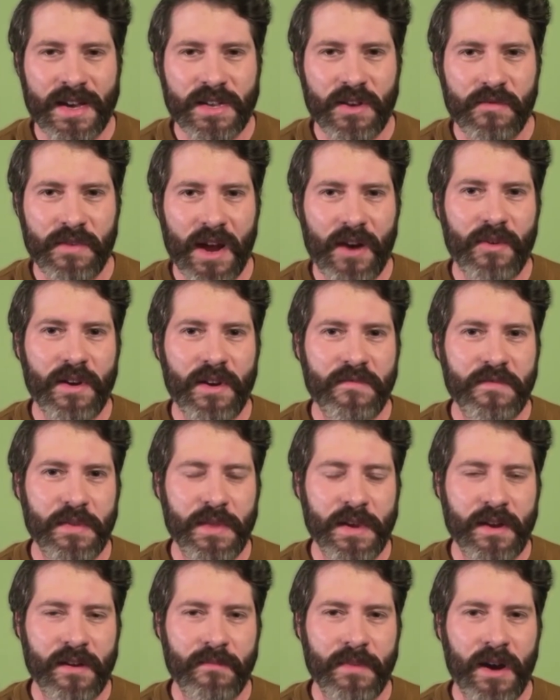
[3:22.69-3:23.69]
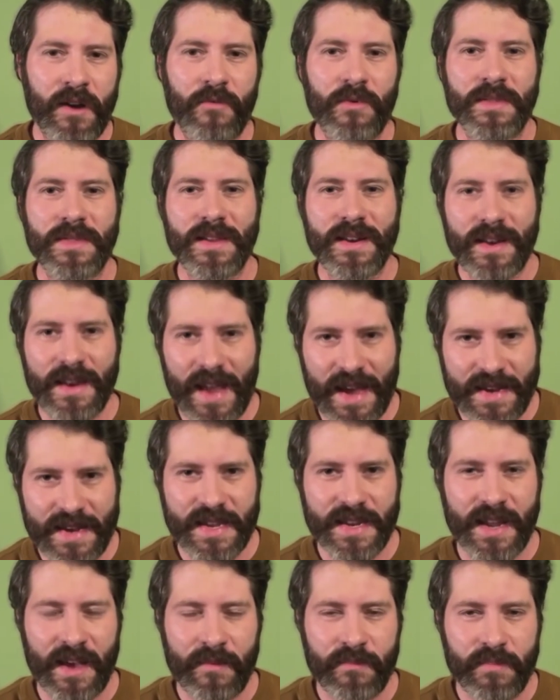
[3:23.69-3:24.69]
So now we have to think about what the
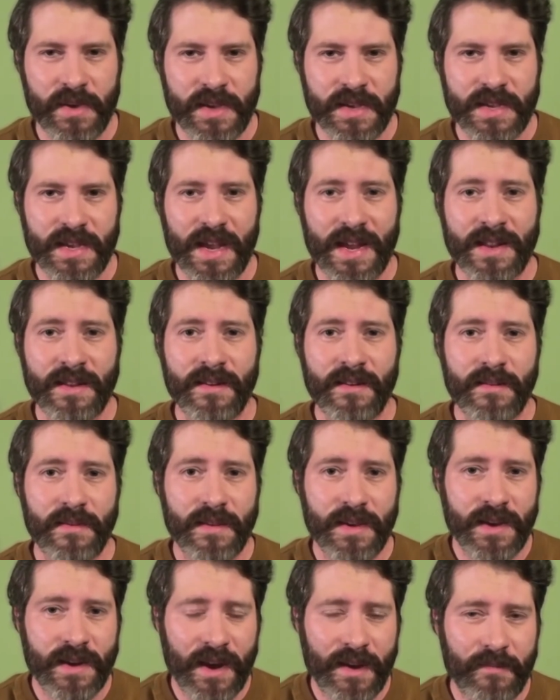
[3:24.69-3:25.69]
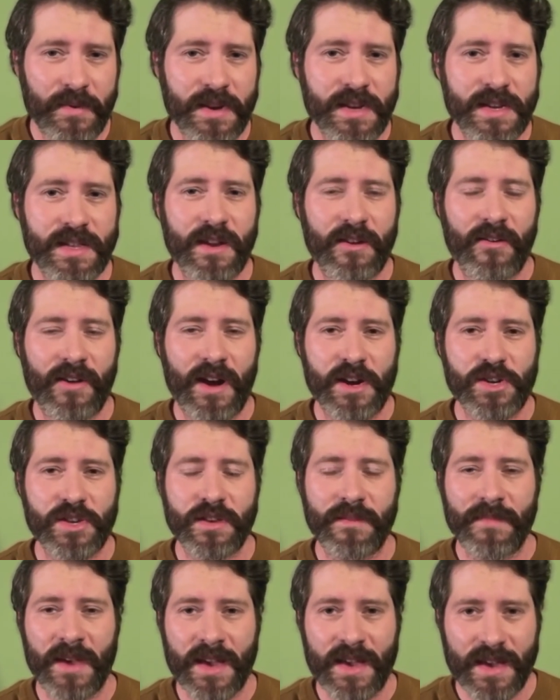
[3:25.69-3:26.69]
next step is. And the companies that are
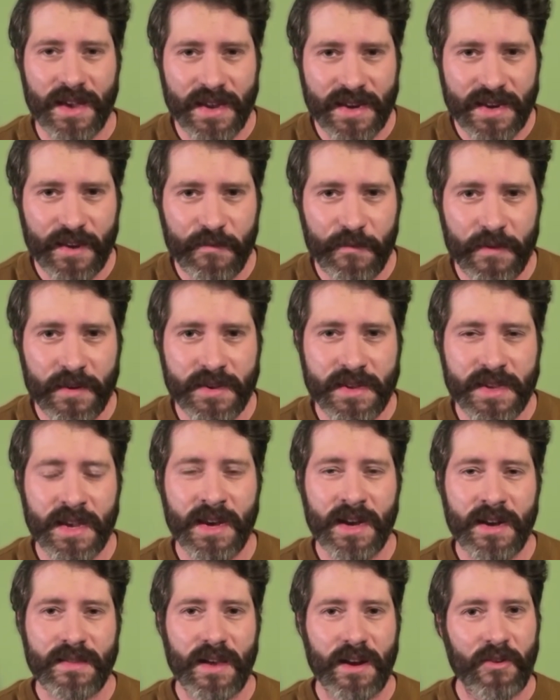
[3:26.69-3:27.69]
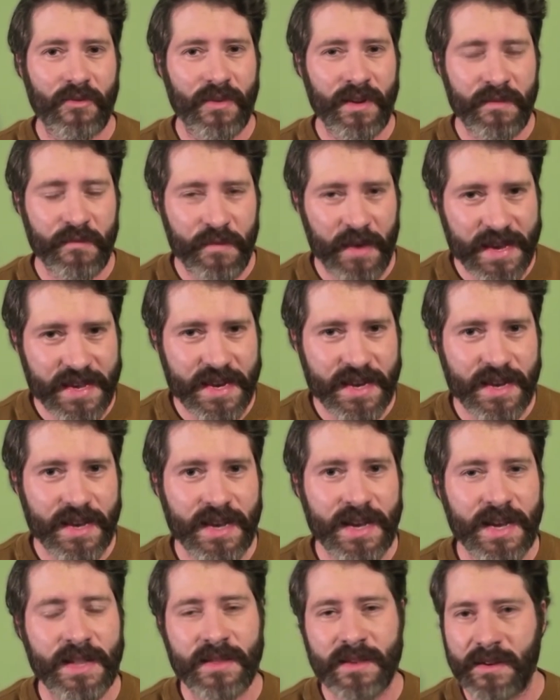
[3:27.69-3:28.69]
actually making a difference, that are
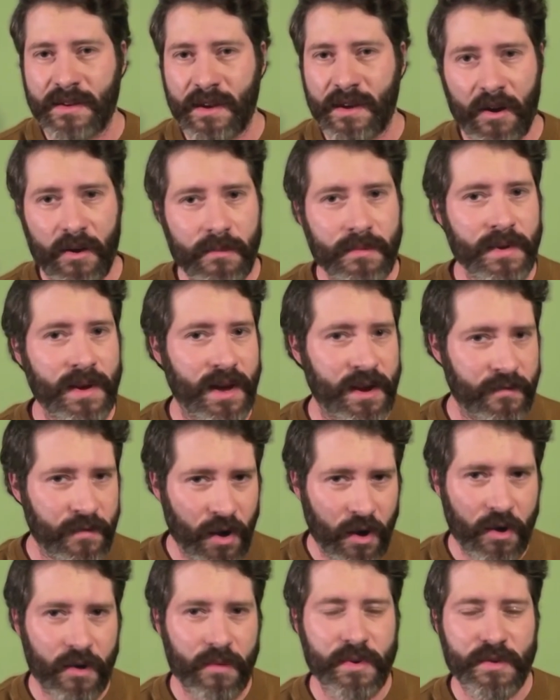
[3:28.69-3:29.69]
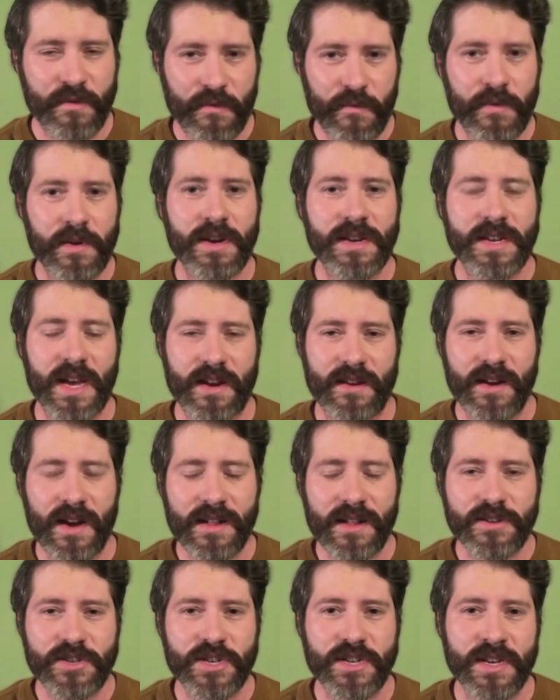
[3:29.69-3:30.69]
investing in the kind of carbon-free
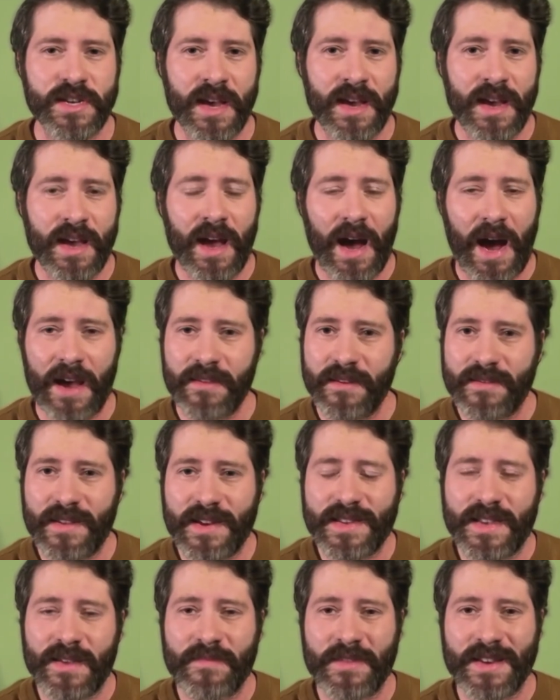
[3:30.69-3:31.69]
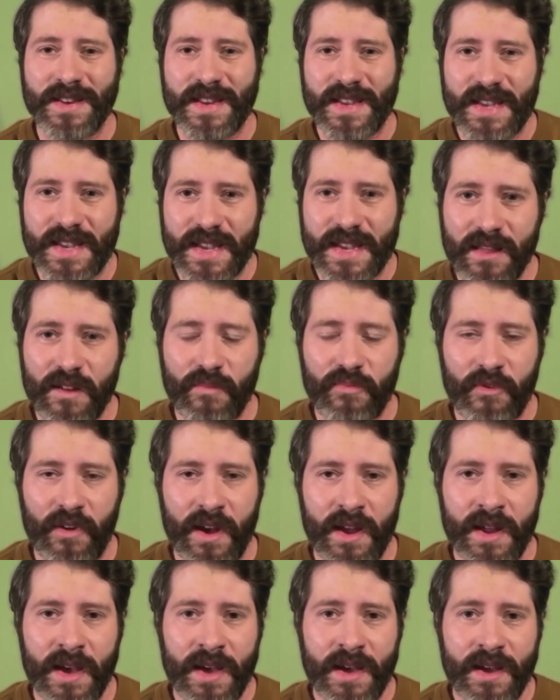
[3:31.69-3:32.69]
technologies, I think that's something to
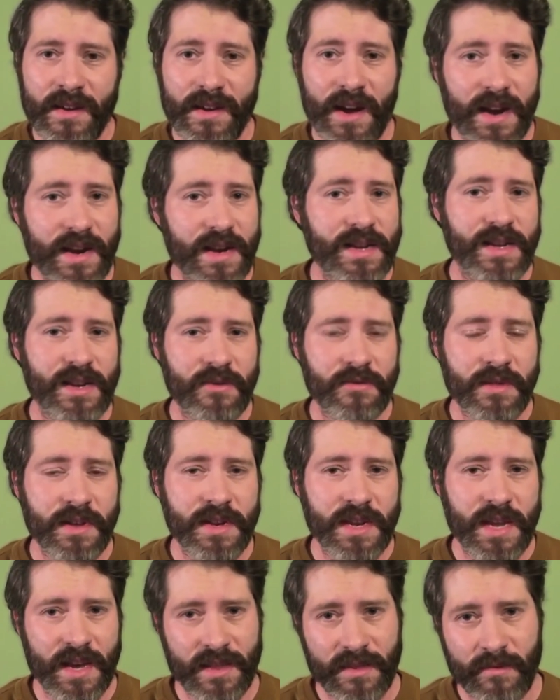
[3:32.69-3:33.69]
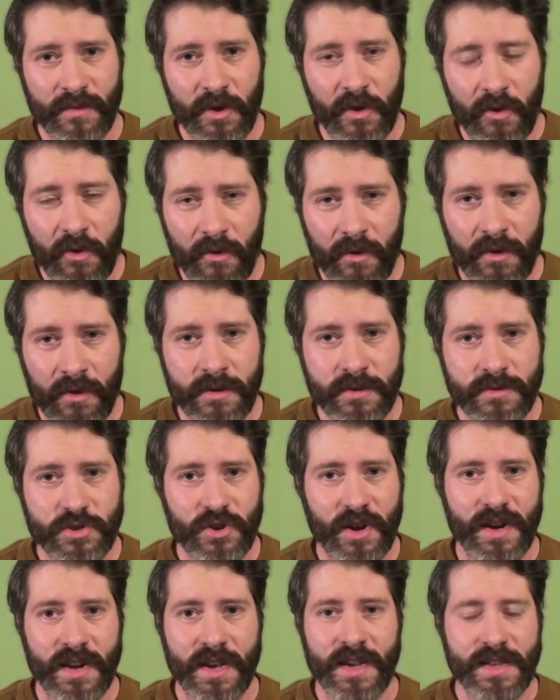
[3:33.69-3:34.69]
celebrate, not necessarily take them to court,
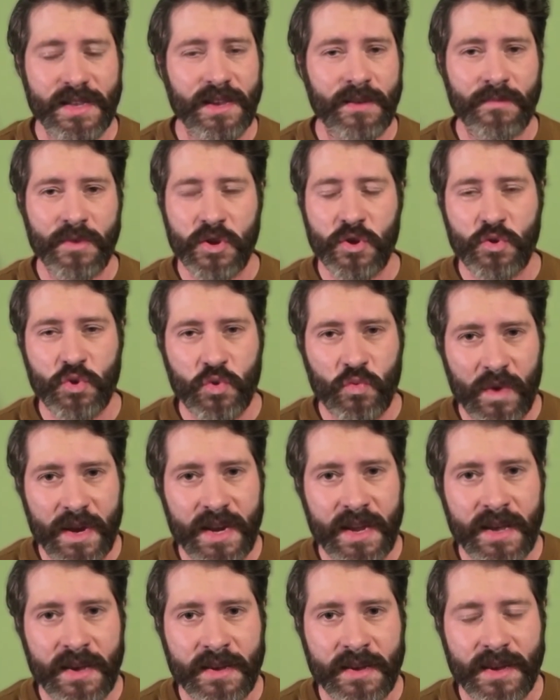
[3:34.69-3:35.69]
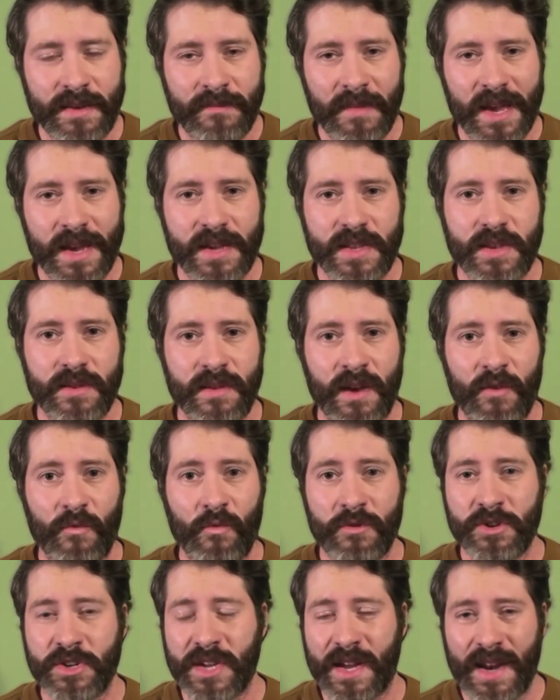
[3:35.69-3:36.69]
try to get some huge winnings and make it so
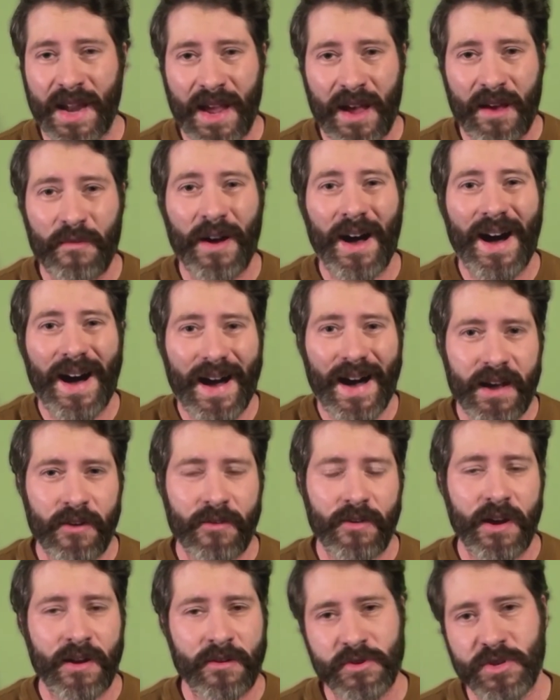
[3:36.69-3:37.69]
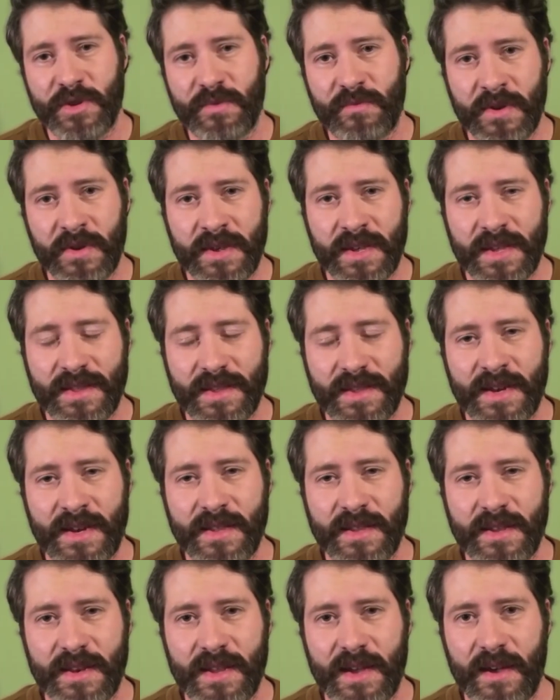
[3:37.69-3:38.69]
that we're just going to have higher energy bills at the
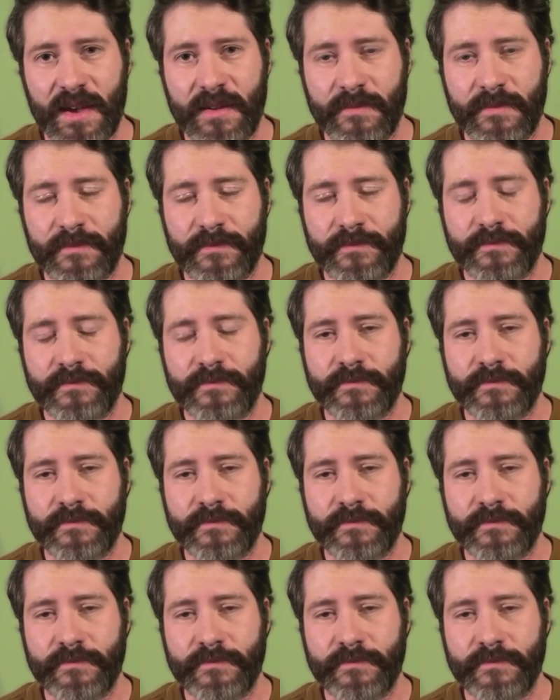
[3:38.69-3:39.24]
end of the day.